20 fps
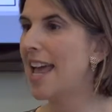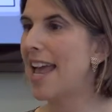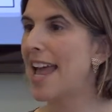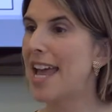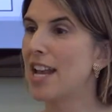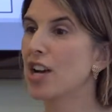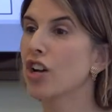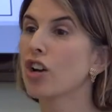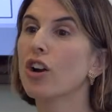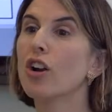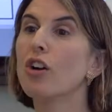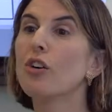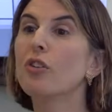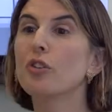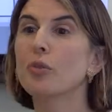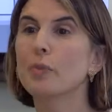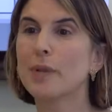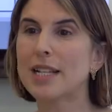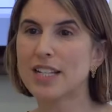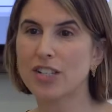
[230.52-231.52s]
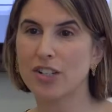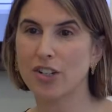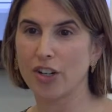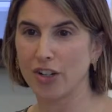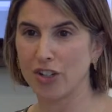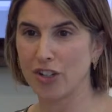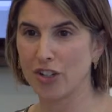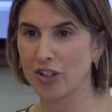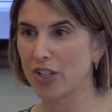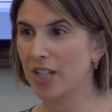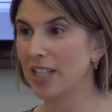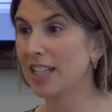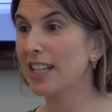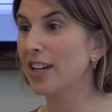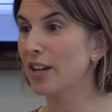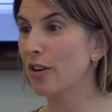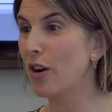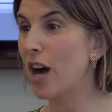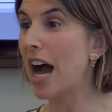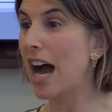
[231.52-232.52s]
And her own research, you
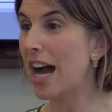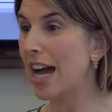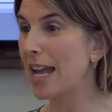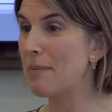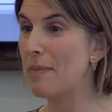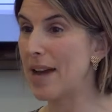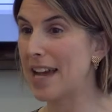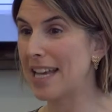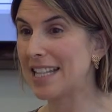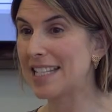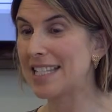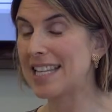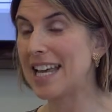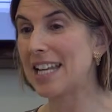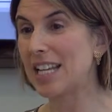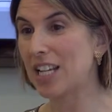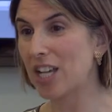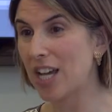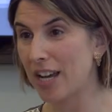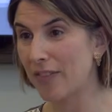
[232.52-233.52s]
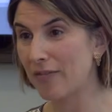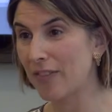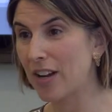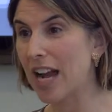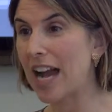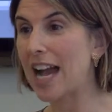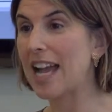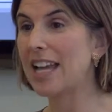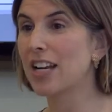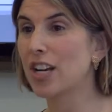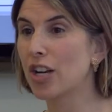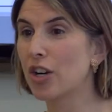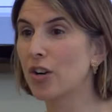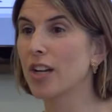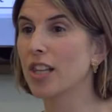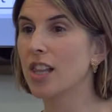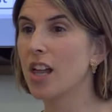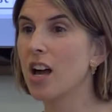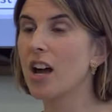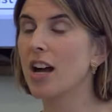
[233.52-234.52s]
know, on mindset kind of guided her
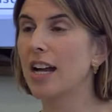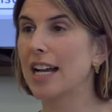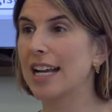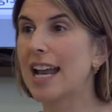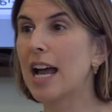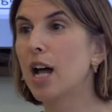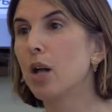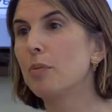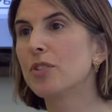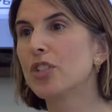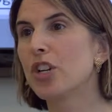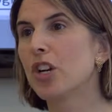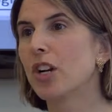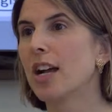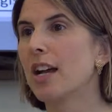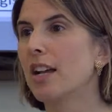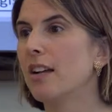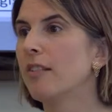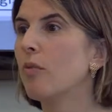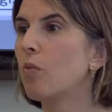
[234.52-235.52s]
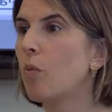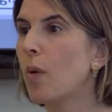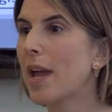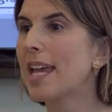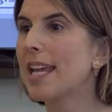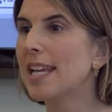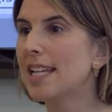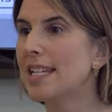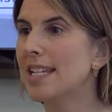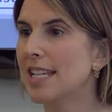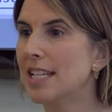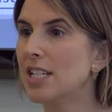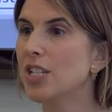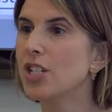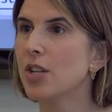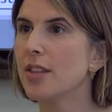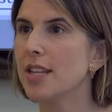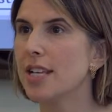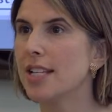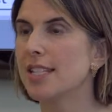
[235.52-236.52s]
along and helped her kind of wade
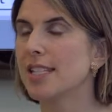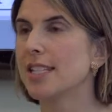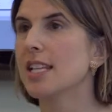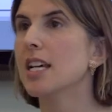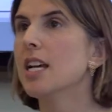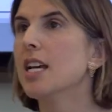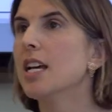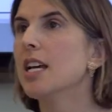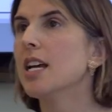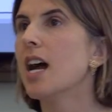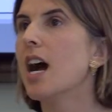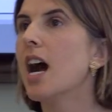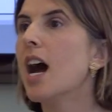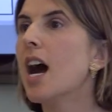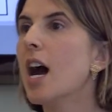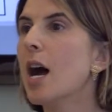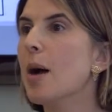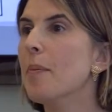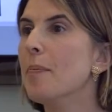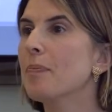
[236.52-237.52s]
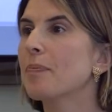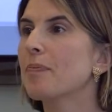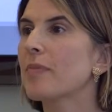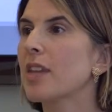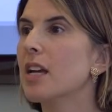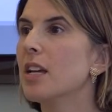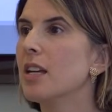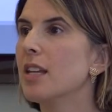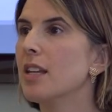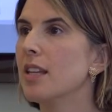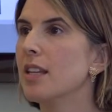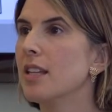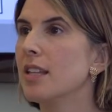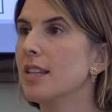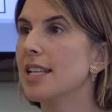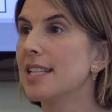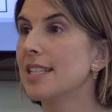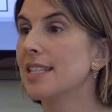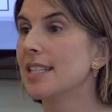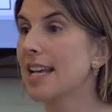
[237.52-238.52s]
into this, um,
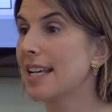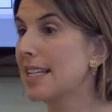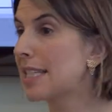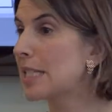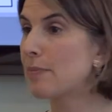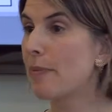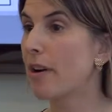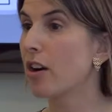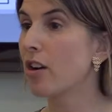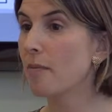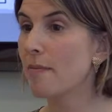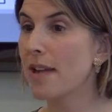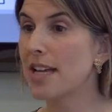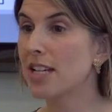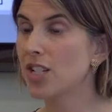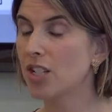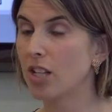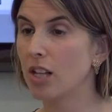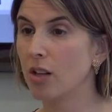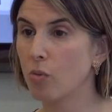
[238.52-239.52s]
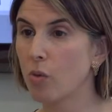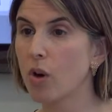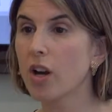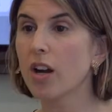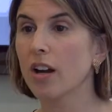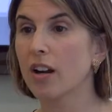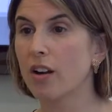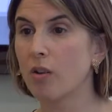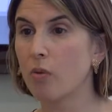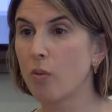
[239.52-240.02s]
this experimental work